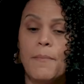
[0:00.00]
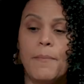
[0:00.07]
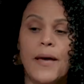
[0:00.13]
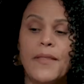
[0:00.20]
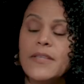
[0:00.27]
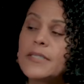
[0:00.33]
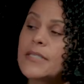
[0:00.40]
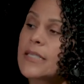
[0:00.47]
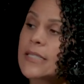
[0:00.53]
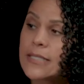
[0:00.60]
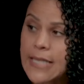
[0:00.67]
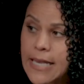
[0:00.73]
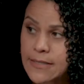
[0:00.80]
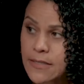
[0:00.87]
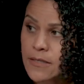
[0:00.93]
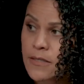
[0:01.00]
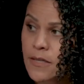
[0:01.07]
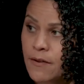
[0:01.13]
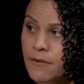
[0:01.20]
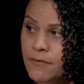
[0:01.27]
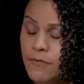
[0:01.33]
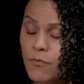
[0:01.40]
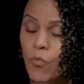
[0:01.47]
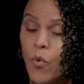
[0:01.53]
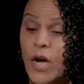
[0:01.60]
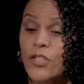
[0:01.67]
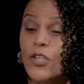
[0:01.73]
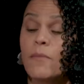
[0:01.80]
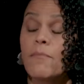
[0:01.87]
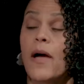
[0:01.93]
by the successes of
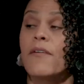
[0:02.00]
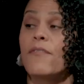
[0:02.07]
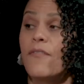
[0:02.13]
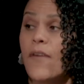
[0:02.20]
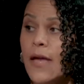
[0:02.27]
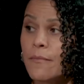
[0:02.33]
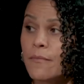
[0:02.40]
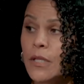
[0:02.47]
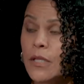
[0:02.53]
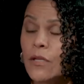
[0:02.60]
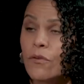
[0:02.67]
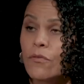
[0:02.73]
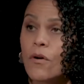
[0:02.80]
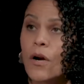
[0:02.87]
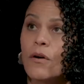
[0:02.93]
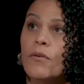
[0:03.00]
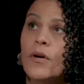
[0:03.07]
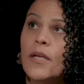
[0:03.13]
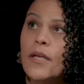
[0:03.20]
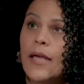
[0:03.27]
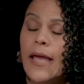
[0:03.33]
watching my family grow.